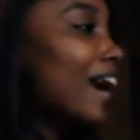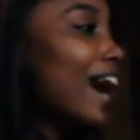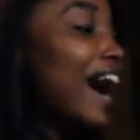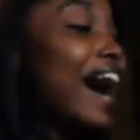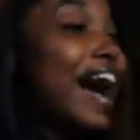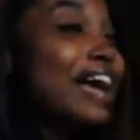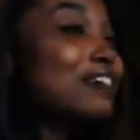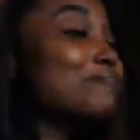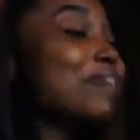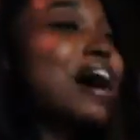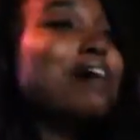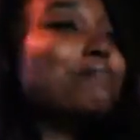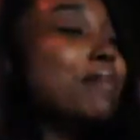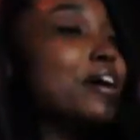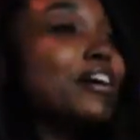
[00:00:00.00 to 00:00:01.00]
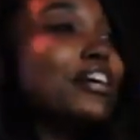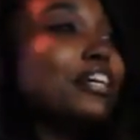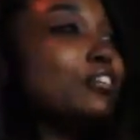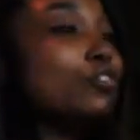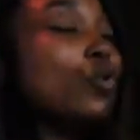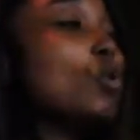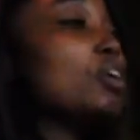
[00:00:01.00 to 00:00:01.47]
I am not
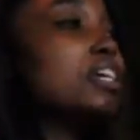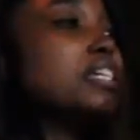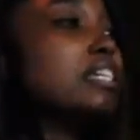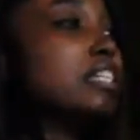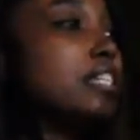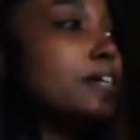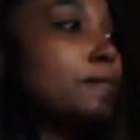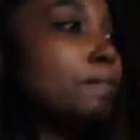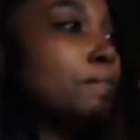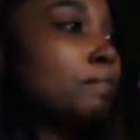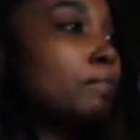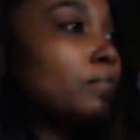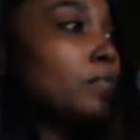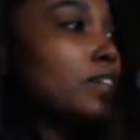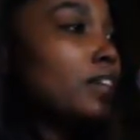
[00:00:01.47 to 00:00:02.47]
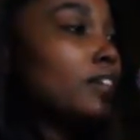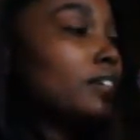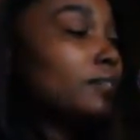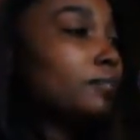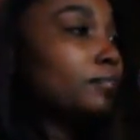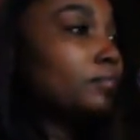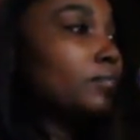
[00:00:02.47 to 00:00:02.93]
Mary Norton.
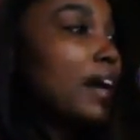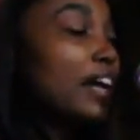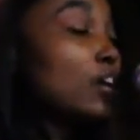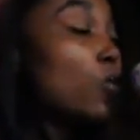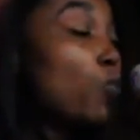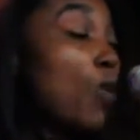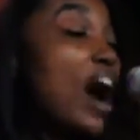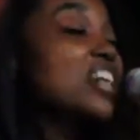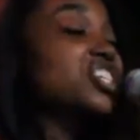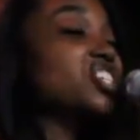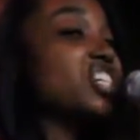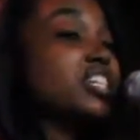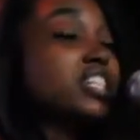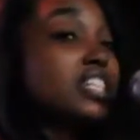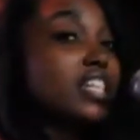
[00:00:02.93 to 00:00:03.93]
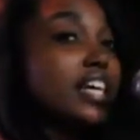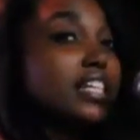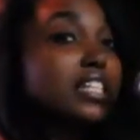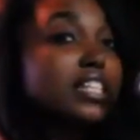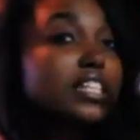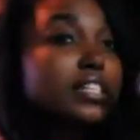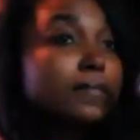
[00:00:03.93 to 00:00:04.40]
I don't watch
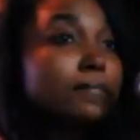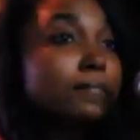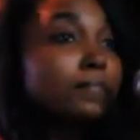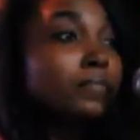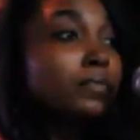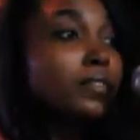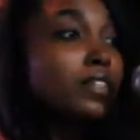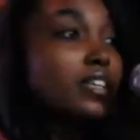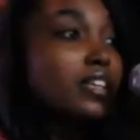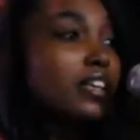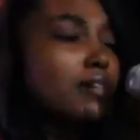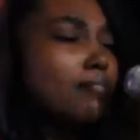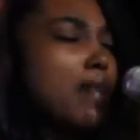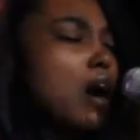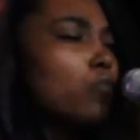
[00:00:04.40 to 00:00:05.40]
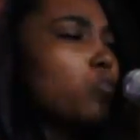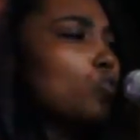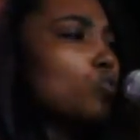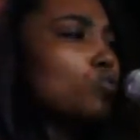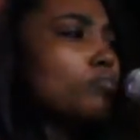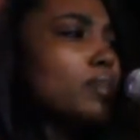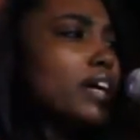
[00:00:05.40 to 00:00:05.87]
sunsets. And my
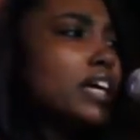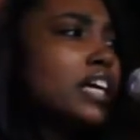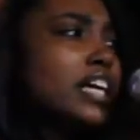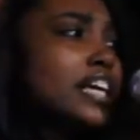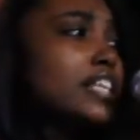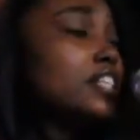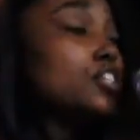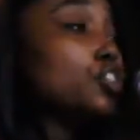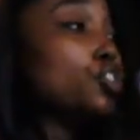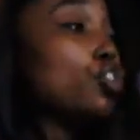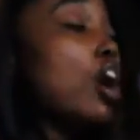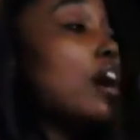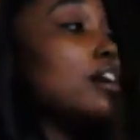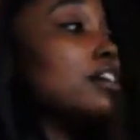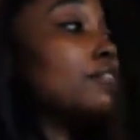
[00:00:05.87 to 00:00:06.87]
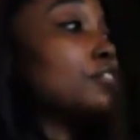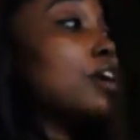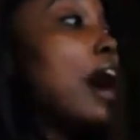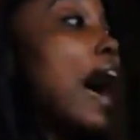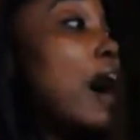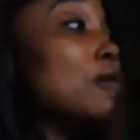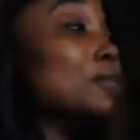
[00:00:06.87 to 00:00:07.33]
womb isn't strong enough to
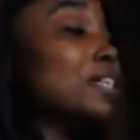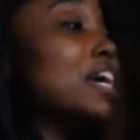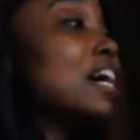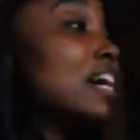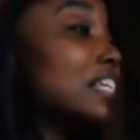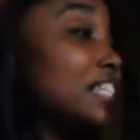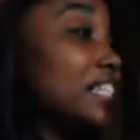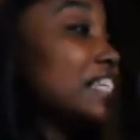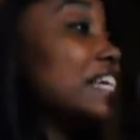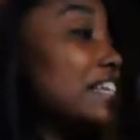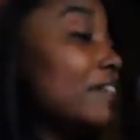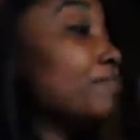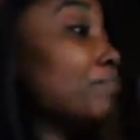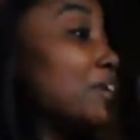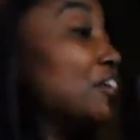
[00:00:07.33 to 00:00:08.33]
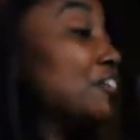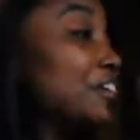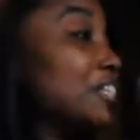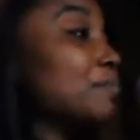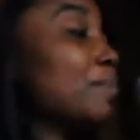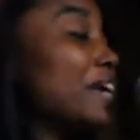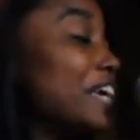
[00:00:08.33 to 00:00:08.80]
house a seed of
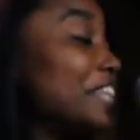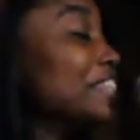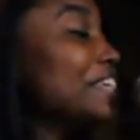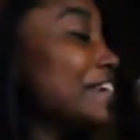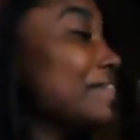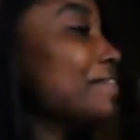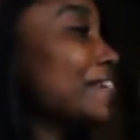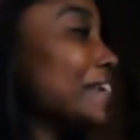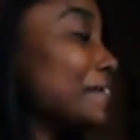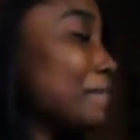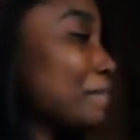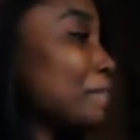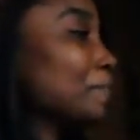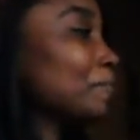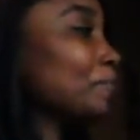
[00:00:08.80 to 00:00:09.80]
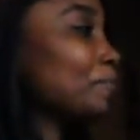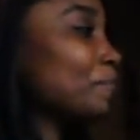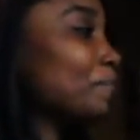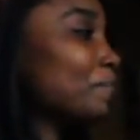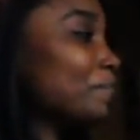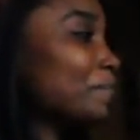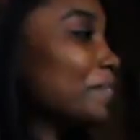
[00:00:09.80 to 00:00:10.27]
bitterness, but in the event
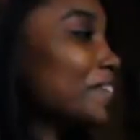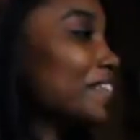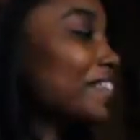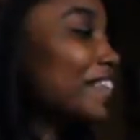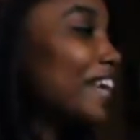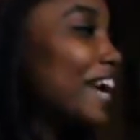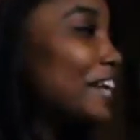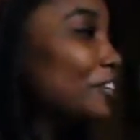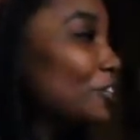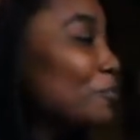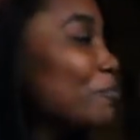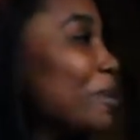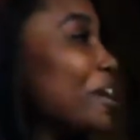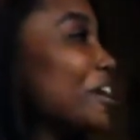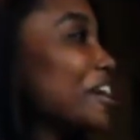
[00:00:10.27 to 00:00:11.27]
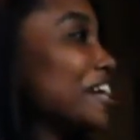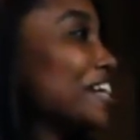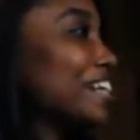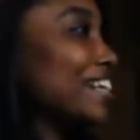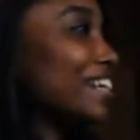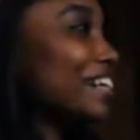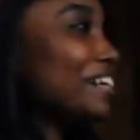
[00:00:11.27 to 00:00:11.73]
that I do
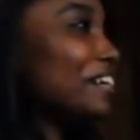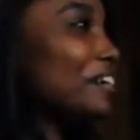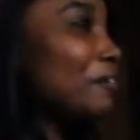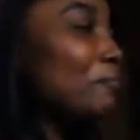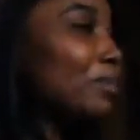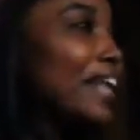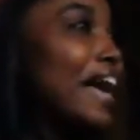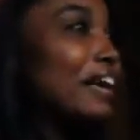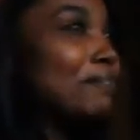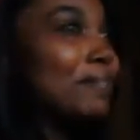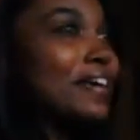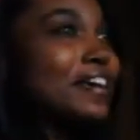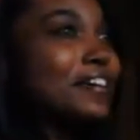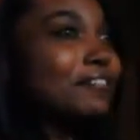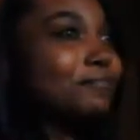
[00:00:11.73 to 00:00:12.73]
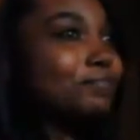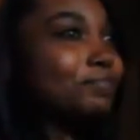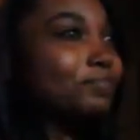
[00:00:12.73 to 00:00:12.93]
marry a black man,